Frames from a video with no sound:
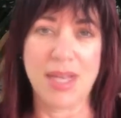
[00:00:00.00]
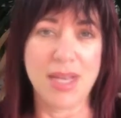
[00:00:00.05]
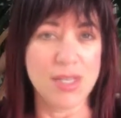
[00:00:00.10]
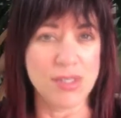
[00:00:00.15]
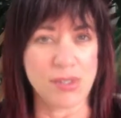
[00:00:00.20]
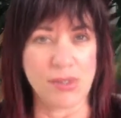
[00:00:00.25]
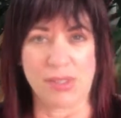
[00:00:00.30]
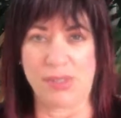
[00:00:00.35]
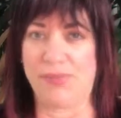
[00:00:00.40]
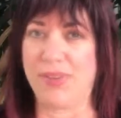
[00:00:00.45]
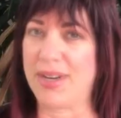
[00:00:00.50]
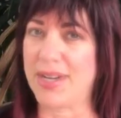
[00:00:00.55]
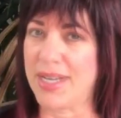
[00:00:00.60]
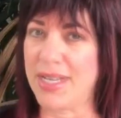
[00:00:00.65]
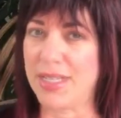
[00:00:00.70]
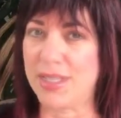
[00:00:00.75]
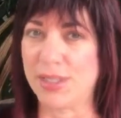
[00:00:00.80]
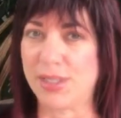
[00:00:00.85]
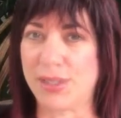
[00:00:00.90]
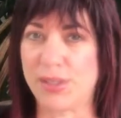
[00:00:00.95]
So it's very
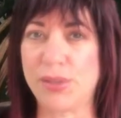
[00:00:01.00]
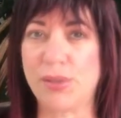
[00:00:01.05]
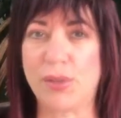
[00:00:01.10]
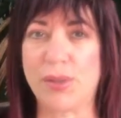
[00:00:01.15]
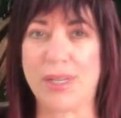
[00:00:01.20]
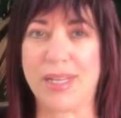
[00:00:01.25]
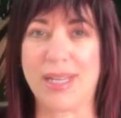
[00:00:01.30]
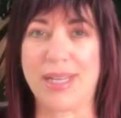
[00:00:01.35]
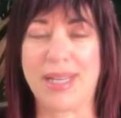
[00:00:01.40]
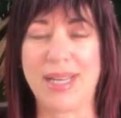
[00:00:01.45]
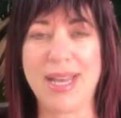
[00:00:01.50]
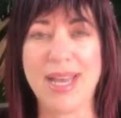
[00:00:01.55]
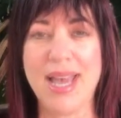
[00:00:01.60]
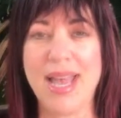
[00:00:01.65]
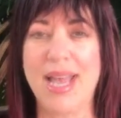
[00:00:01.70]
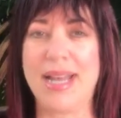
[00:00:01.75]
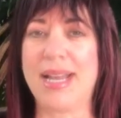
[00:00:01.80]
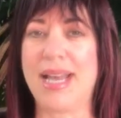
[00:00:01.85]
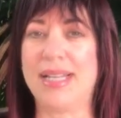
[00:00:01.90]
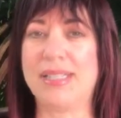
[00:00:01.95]
historic,
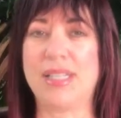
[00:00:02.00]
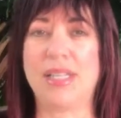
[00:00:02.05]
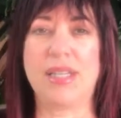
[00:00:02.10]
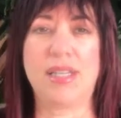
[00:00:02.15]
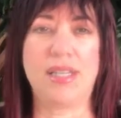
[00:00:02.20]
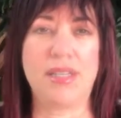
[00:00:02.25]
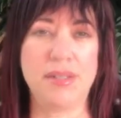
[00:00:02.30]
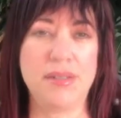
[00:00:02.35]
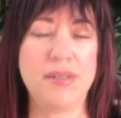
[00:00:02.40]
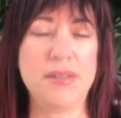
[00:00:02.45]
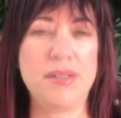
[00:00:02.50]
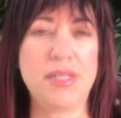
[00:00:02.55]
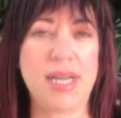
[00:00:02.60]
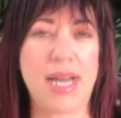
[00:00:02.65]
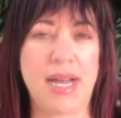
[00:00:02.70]
and it has a huge